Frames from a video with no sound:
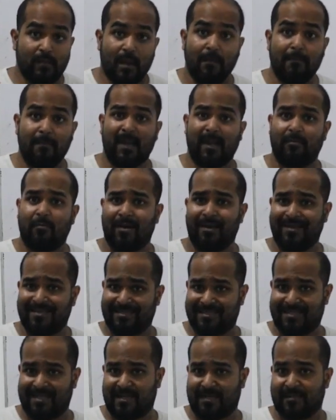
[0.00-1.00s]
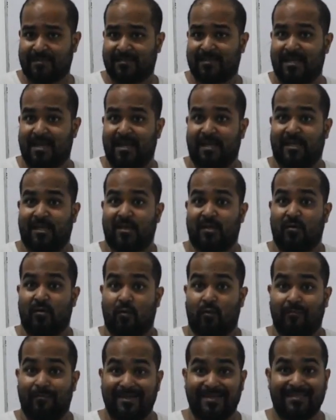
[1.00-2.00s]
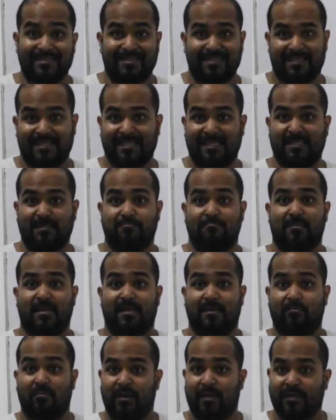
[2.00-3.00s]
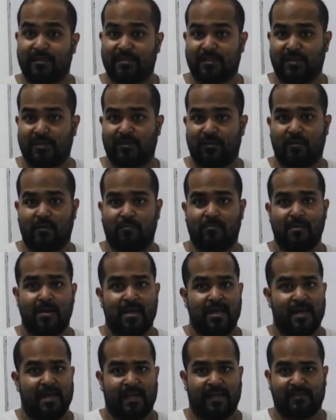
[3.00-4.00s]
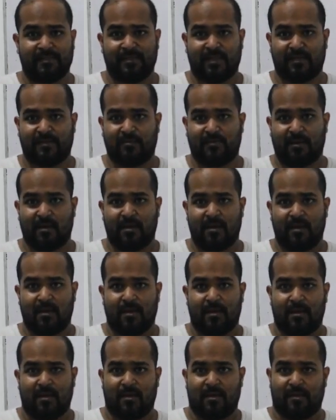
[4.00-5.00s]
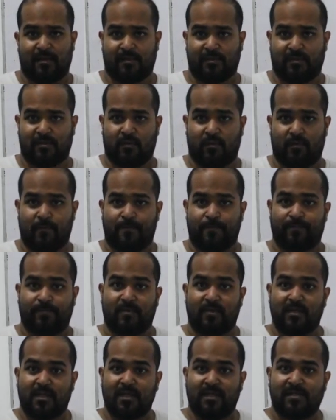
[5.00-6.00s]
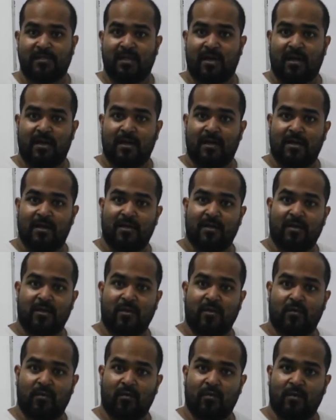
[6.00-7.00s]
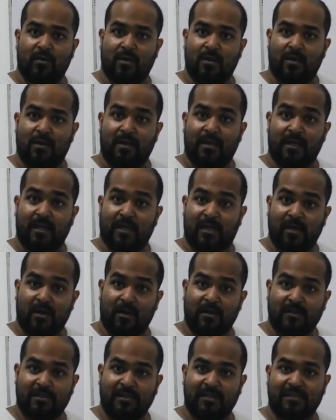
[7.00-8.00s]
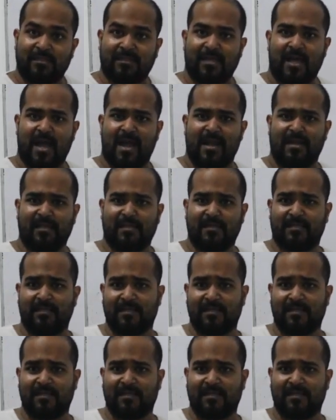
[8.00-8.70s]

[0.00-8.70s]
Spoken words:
metabolic status like your obesity, metabolic syndrome, etc. So these are your etiologies and this